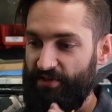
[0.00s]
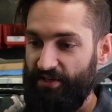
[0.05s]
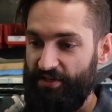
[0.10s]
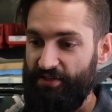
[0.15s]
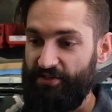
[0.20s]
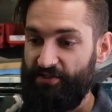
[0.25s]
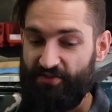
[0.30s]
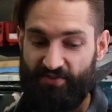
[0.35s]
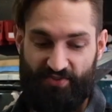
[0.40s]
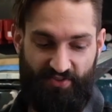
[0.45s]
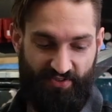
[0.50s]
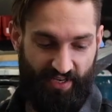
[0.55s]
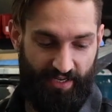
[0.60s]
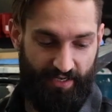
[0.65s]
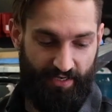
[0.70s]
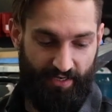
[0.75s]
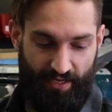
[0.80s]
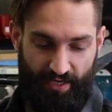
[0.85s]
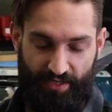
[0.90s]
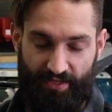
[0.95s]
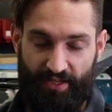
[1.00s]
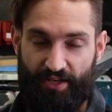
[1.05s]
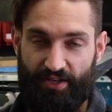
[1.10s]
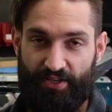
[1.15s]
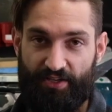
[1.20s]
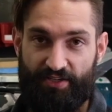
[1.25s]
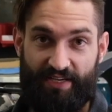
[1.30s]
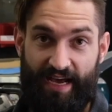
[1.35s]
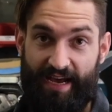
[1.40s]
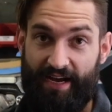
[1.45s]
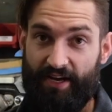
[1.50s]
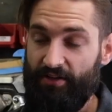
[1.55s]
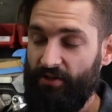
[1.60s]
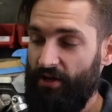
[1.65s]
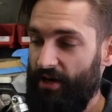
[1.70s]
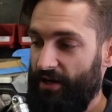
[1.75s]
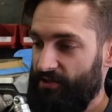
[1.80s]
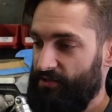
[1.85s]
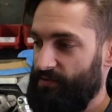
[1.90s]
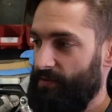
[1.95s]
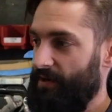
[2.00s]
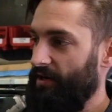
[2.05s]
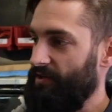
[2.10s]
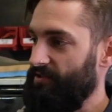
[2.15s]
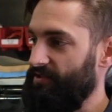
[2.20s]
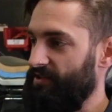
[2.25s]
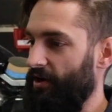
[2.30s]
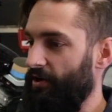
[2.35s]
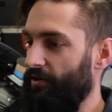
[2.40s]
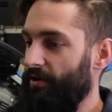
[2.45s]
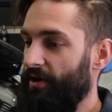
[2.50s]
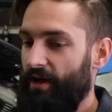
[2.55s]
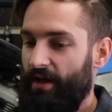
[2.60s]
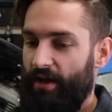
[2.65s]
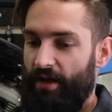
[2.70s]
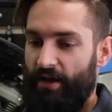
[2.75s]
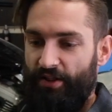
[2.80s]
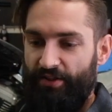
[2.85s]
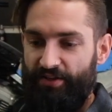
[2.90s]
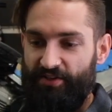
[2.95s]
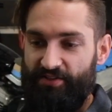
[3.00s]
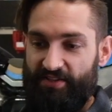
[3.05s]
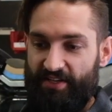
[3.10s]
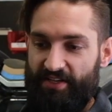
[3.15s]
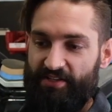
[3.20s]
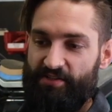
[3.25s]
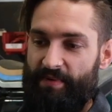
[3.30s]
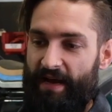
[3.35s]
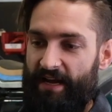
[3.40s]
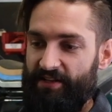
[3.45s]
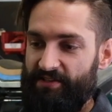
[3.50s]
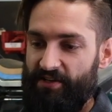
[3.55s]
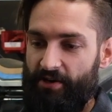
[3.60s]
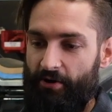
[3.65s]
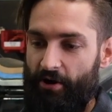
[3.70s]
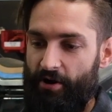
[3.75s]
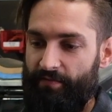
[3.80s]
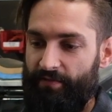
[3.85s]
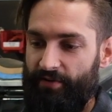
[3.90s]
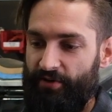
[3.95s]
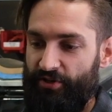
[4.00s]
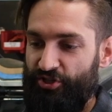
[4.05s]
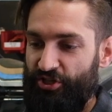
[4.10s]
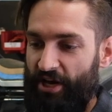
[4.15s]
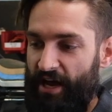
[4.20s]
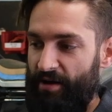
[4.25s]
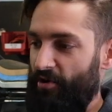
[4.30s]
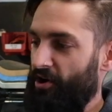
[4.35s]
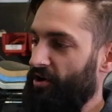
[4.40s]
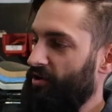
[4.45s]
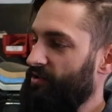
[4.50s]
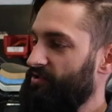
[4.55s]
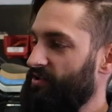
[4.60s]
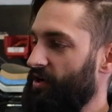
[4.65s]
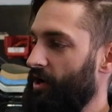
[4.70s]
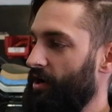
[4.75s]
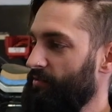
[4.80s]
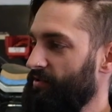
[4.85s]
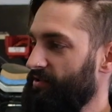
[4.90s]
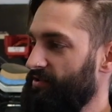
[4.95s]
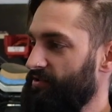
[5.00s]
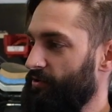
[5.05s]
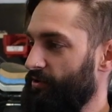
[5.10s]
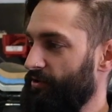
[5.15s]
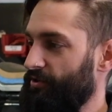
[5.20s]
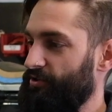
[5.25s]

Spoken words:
is seat and then the tail light as well. So this thing's about to go over to Jamo, Timeless Auto